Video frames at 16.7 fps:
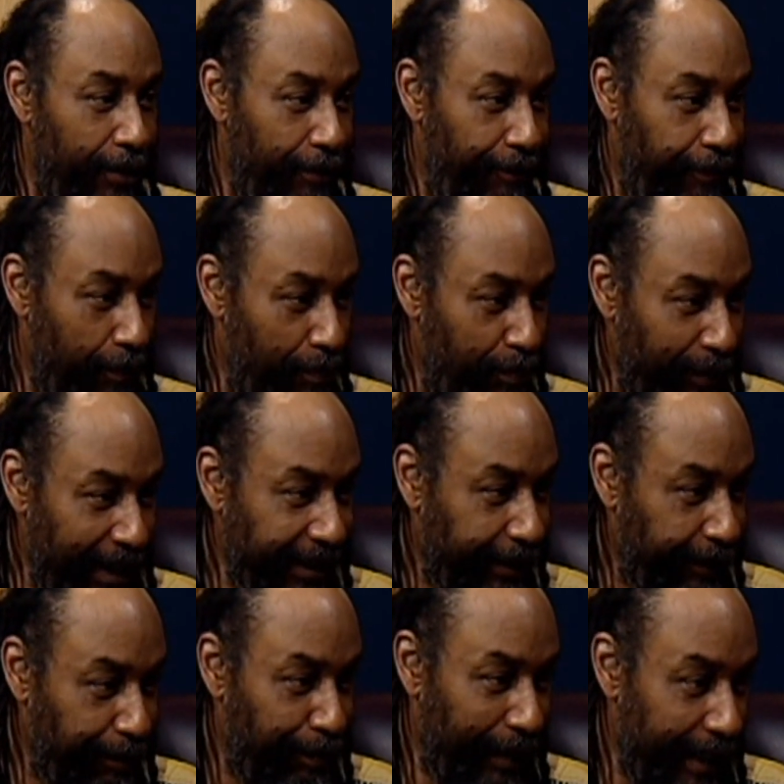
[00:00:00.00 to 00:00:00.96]
from place
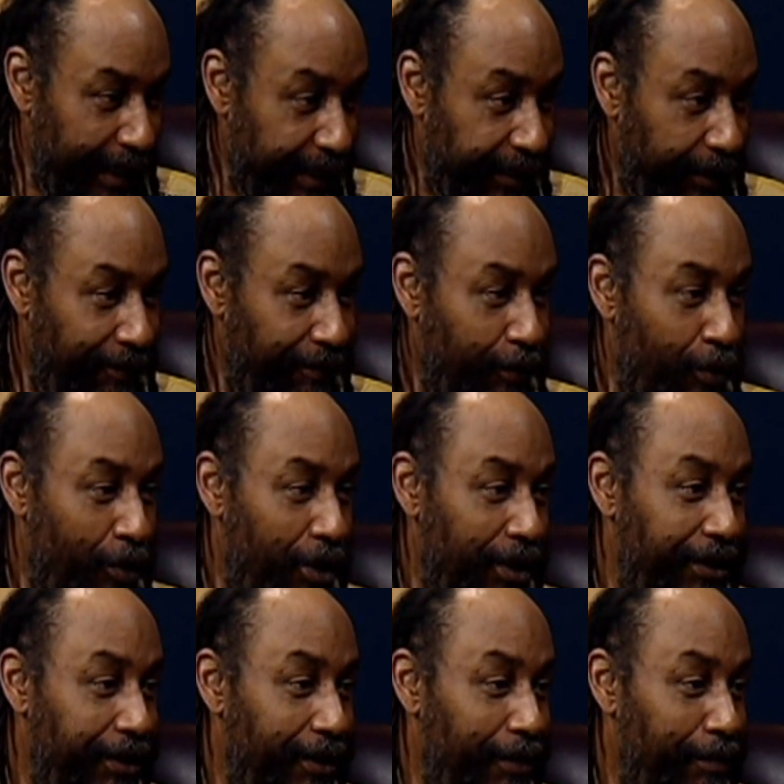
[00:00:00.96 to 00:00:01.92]
to place. Of
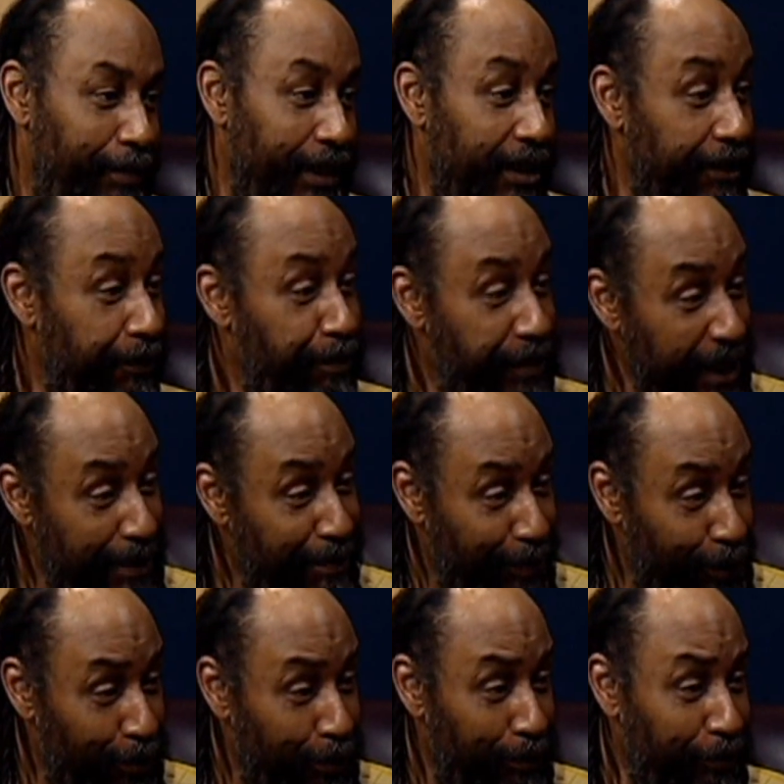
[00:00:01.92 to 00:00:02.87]
course, because
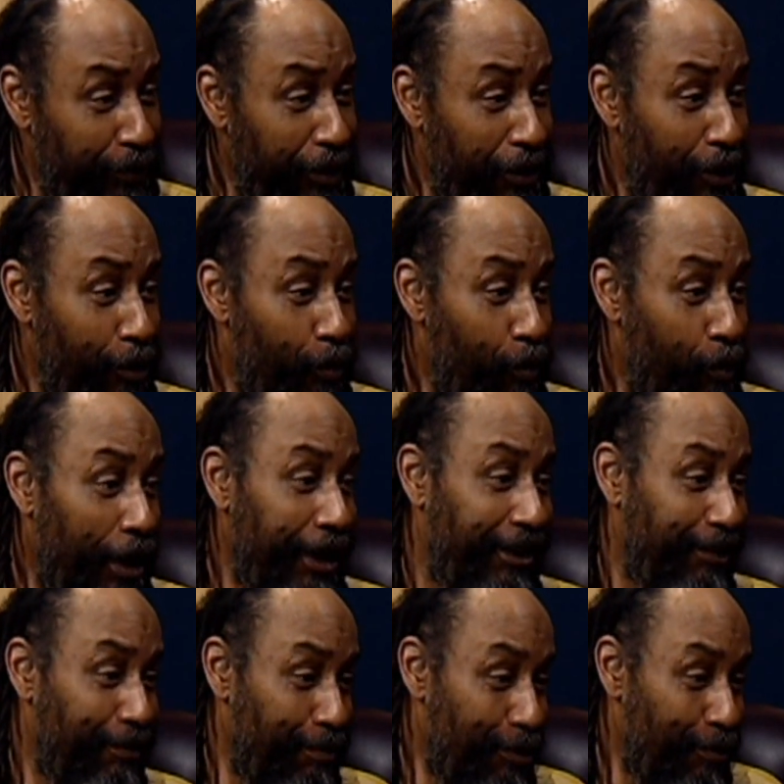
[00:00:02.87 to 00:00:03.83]
people wanted
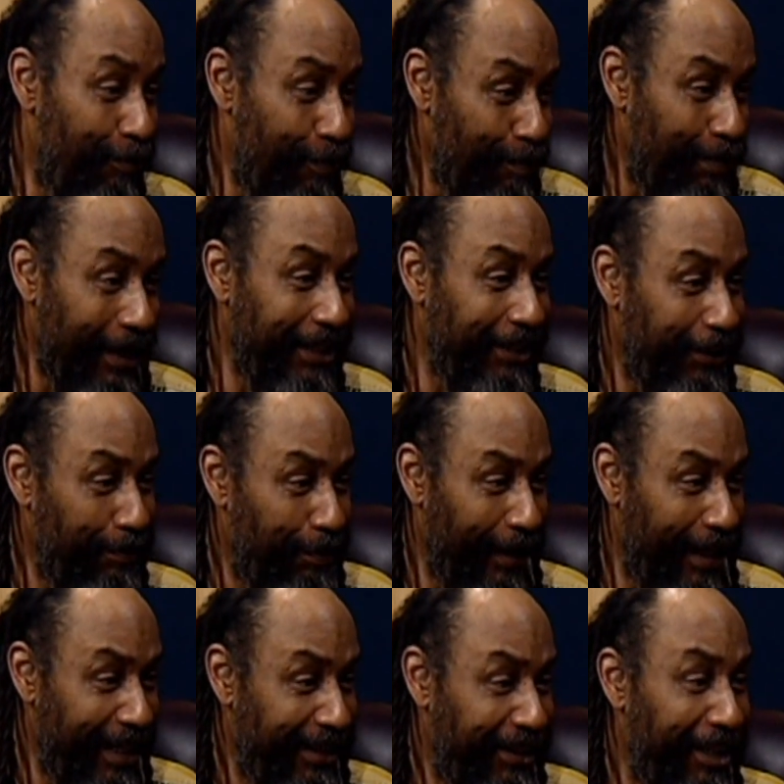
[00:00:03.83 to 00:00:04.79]
to move from place to
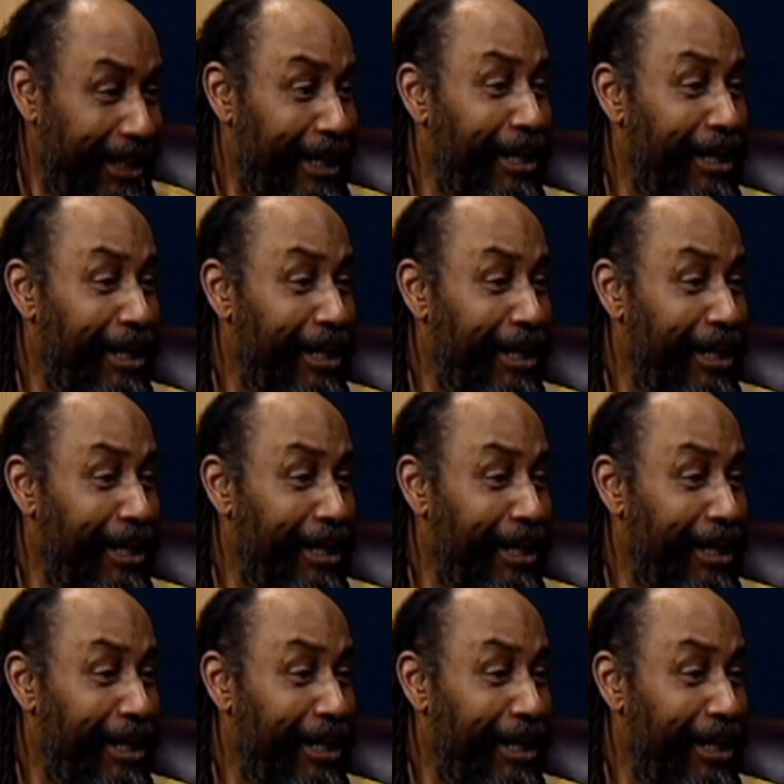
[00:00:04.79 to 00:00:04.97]
place,